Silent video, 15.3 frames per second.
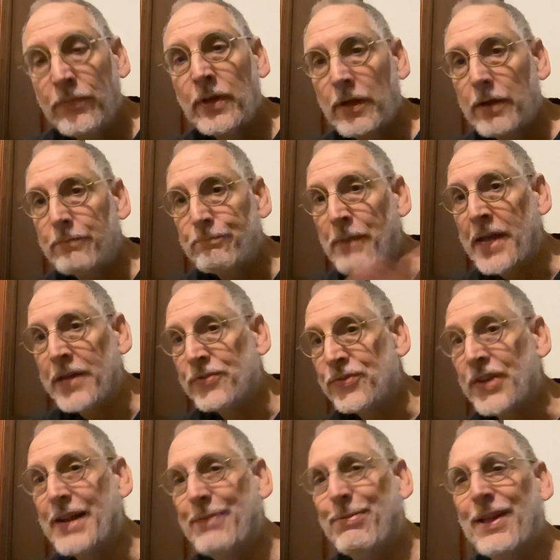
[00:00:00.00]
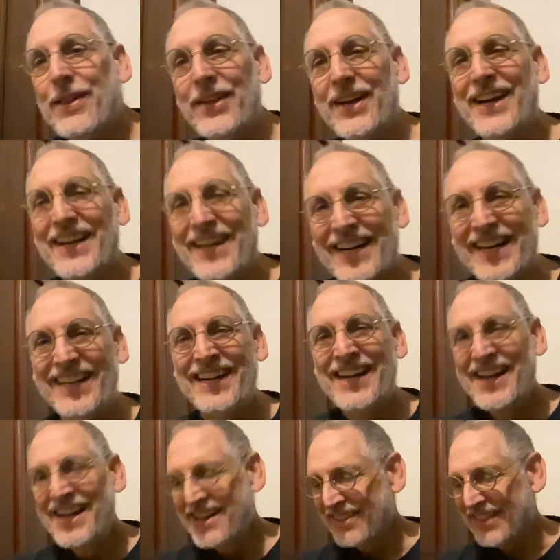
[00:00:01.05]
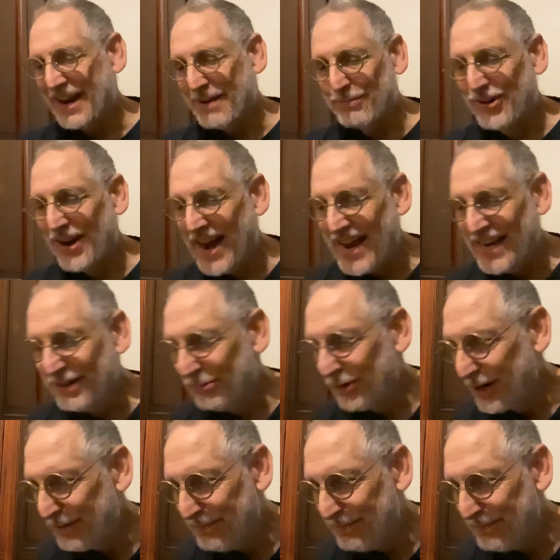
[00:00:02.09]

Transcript: It may seem that I'm trying to work